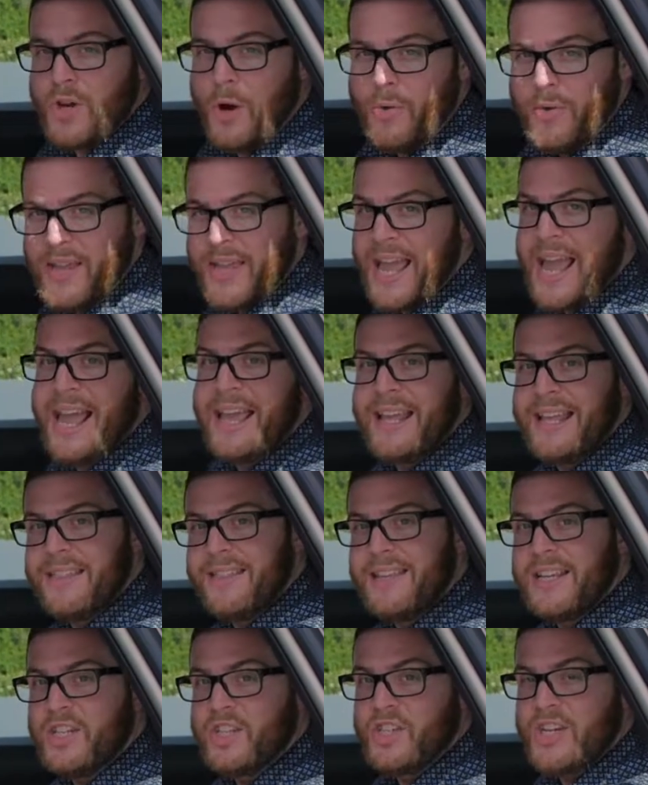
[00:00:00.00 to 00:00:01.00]
don't get in
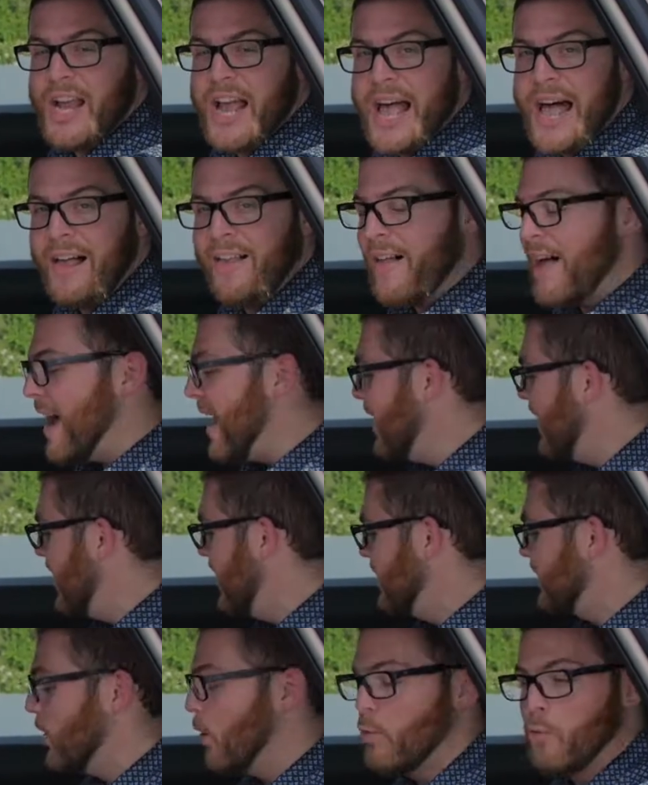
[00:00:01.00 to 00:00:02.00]
the GLI
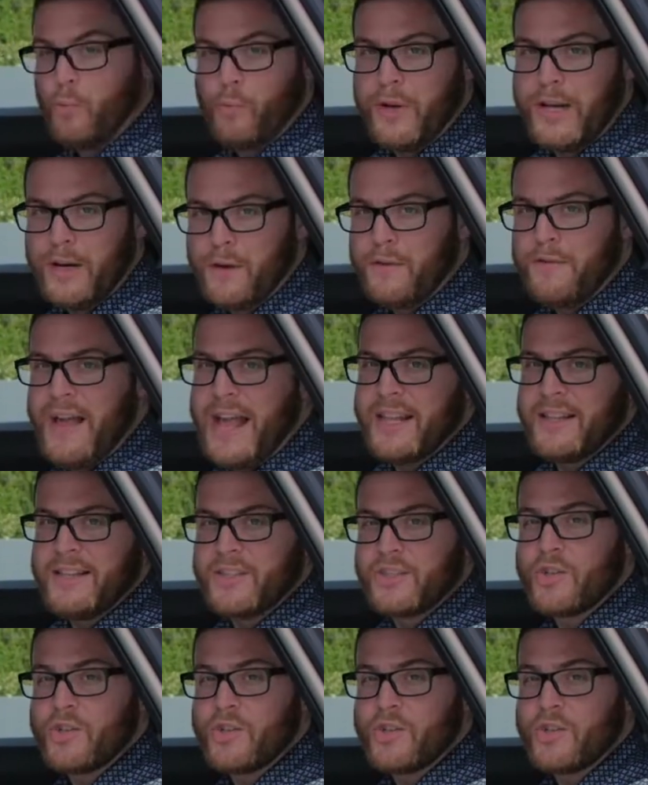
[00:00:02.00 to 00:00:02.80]
is rear vents,